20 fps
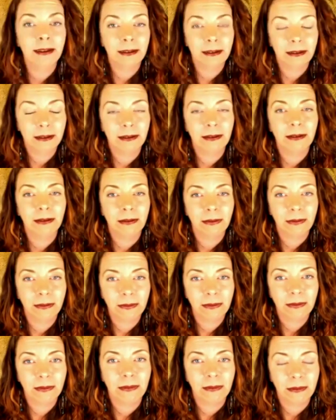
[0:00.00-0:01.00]
And
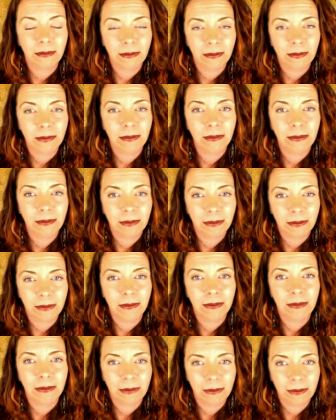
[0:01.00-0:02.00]
addiction is a
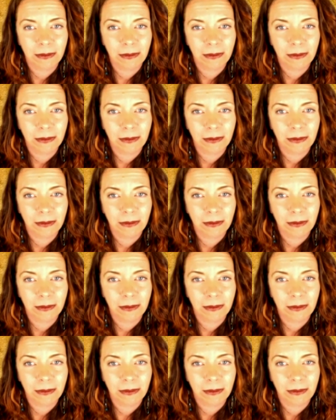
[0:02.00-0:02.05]
trauma